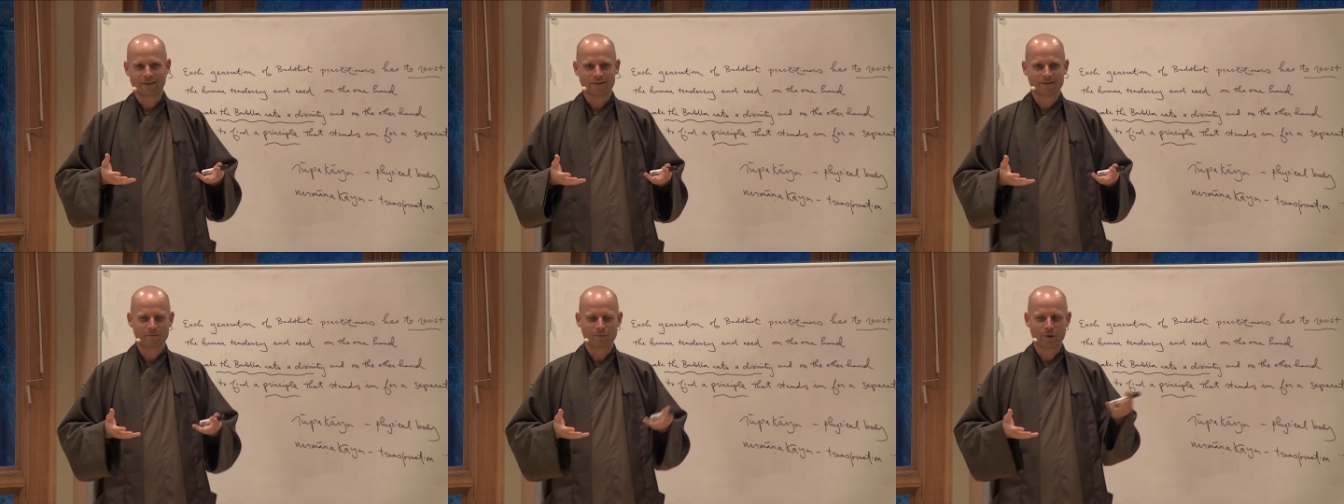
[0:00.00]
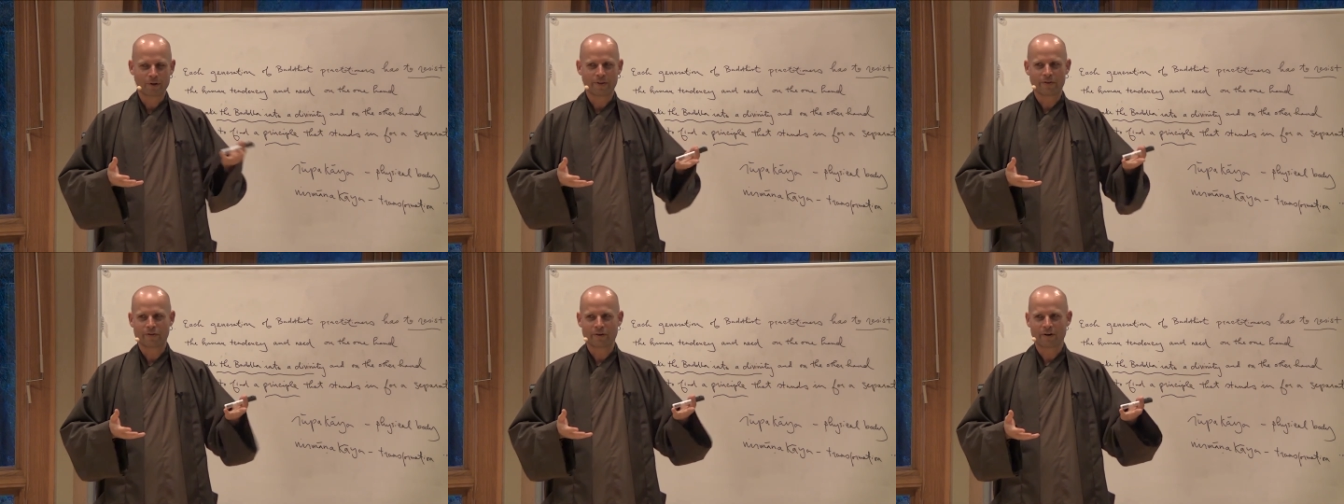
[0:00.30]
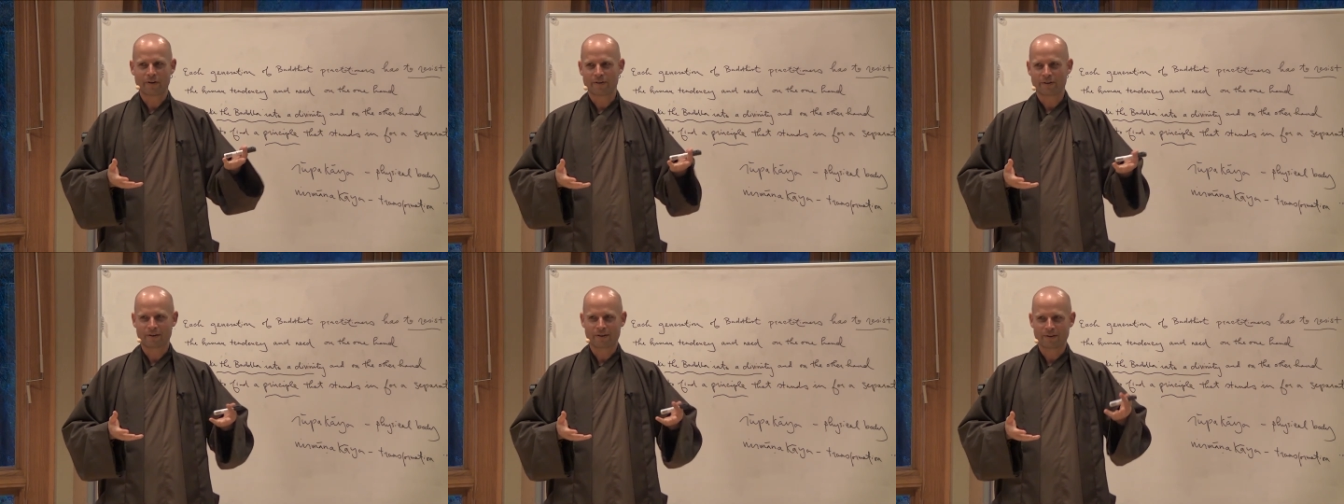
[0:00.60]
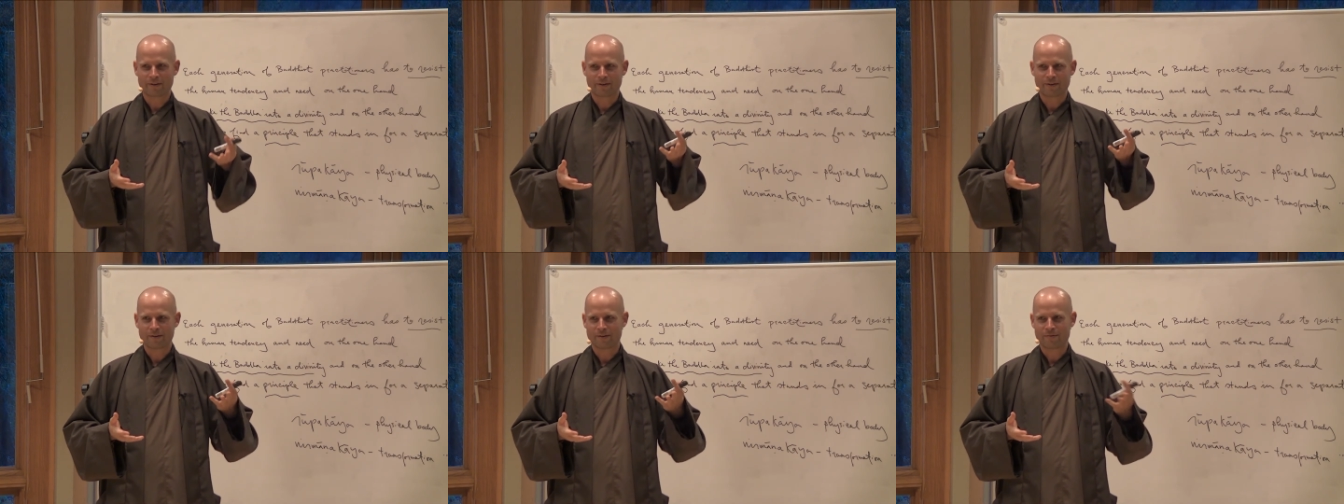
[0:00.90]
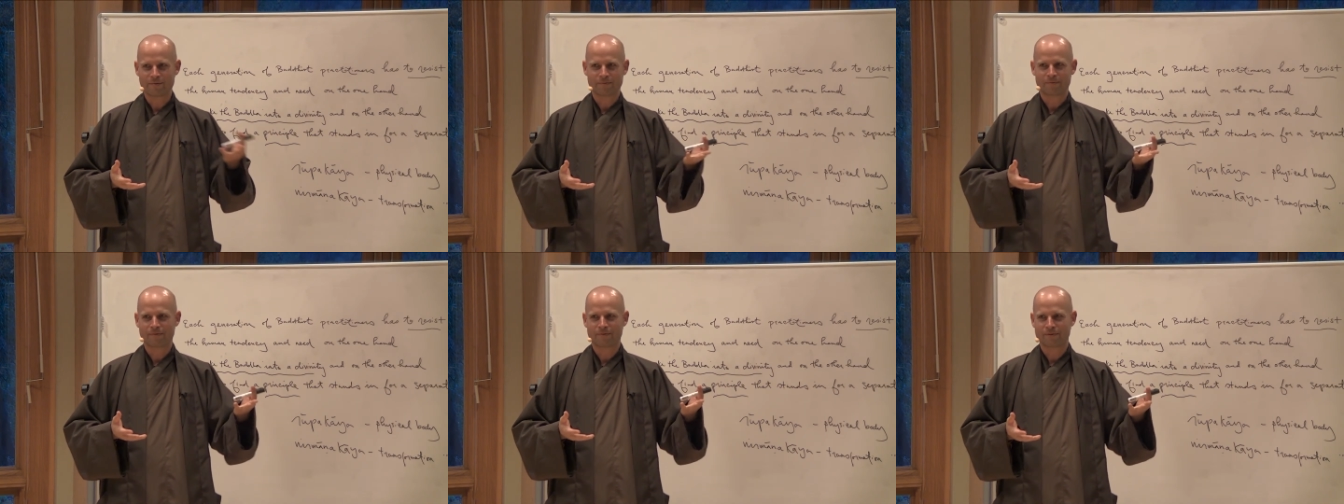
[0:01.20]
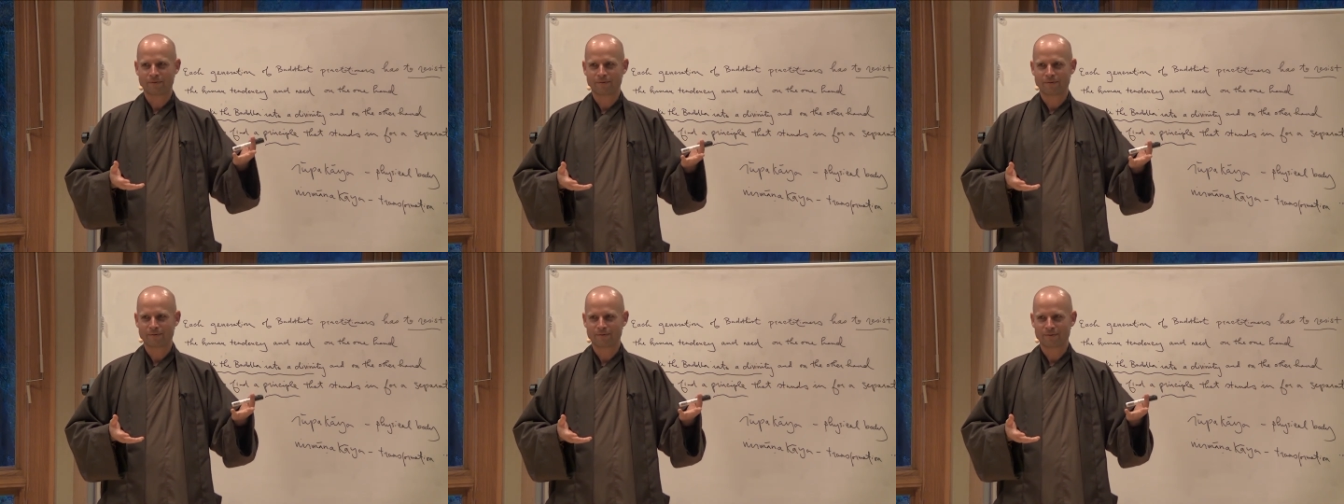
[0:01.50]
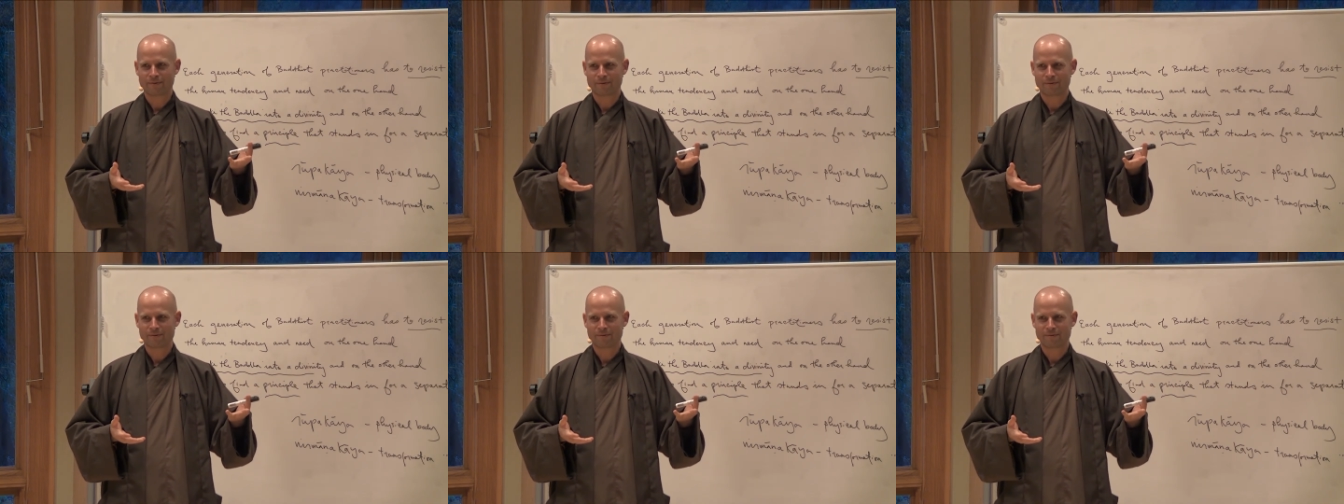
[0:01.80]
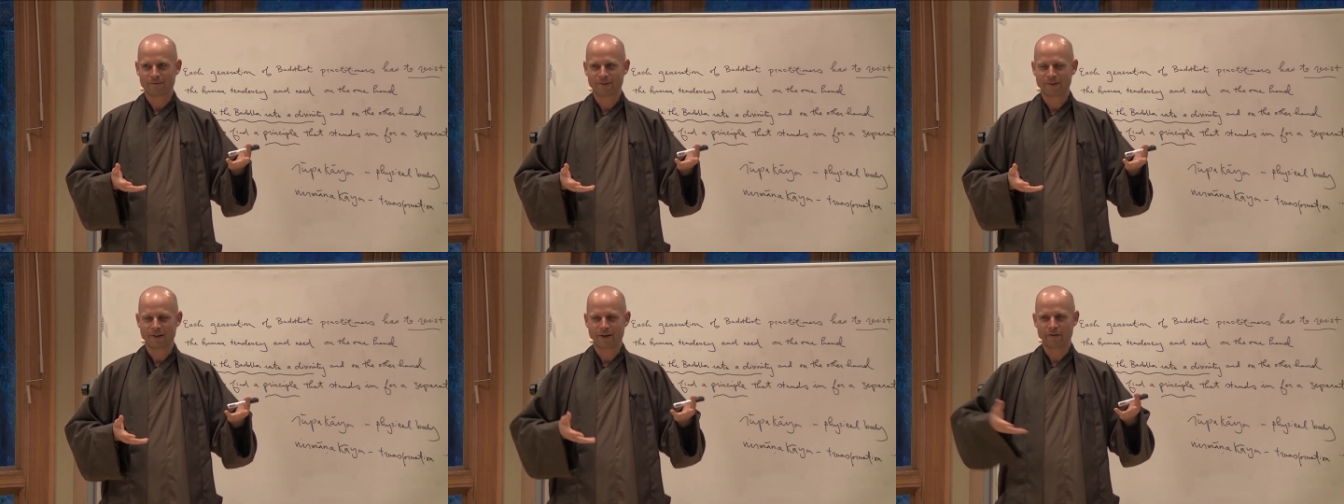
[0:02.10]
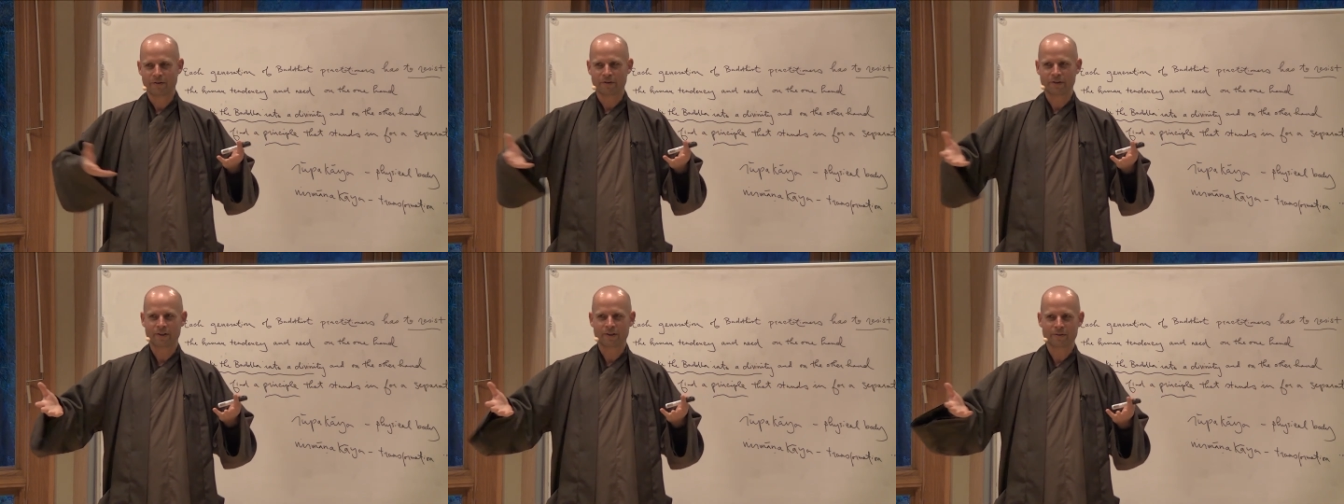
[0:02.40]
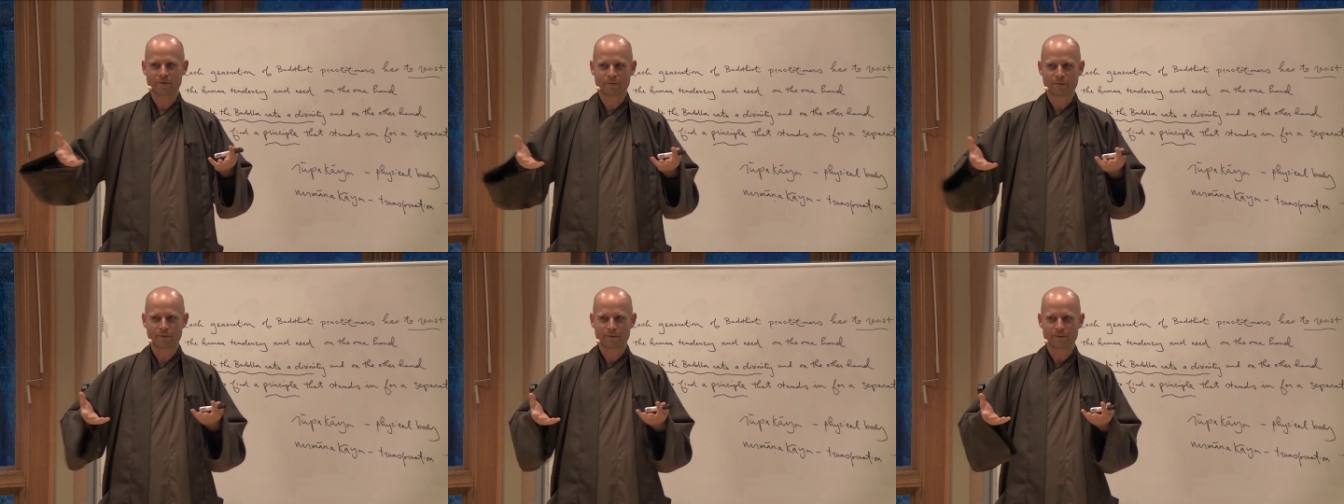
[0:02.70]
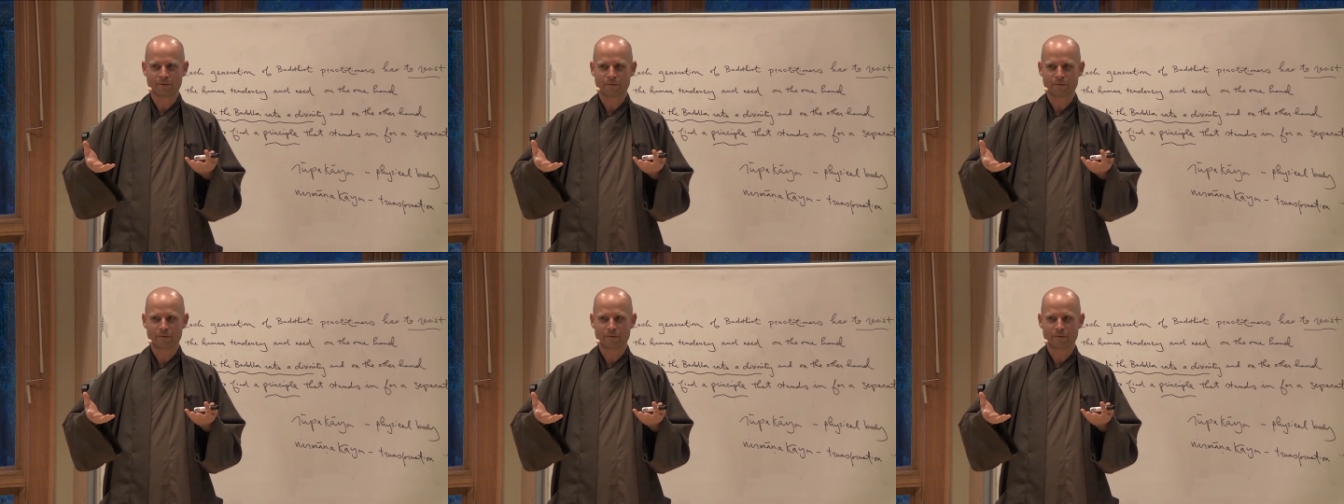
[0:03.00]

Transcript: one thought that the other didn't